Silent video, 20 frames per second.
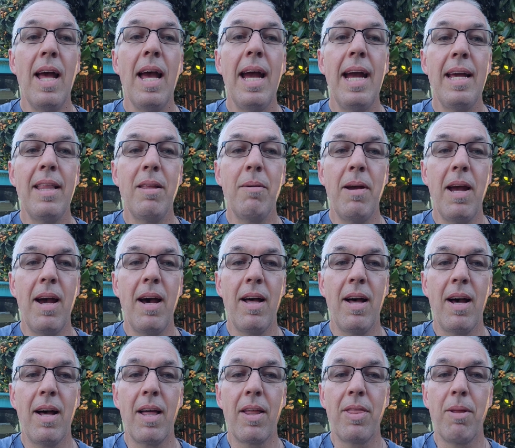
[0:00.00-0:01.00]
Hey, the
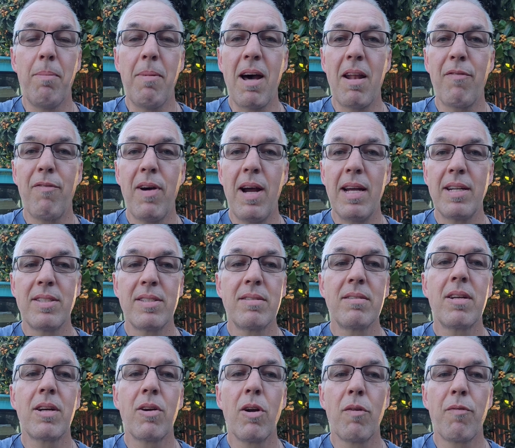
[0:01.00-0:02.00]
modifieds,
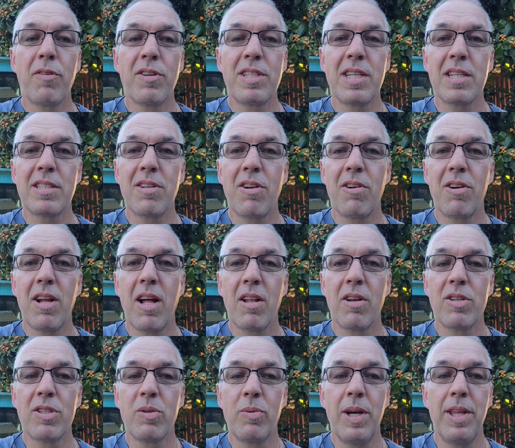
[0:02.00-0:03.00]
they're going for
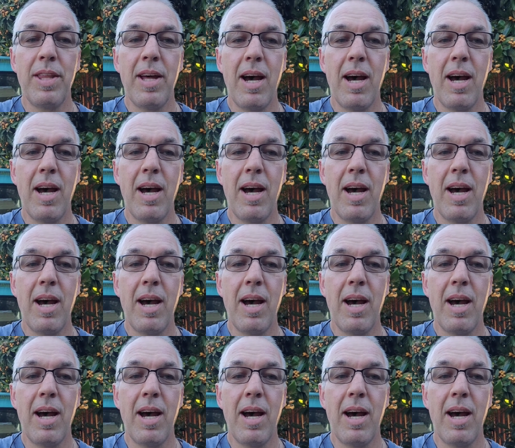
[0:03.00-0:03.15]
$600 a win.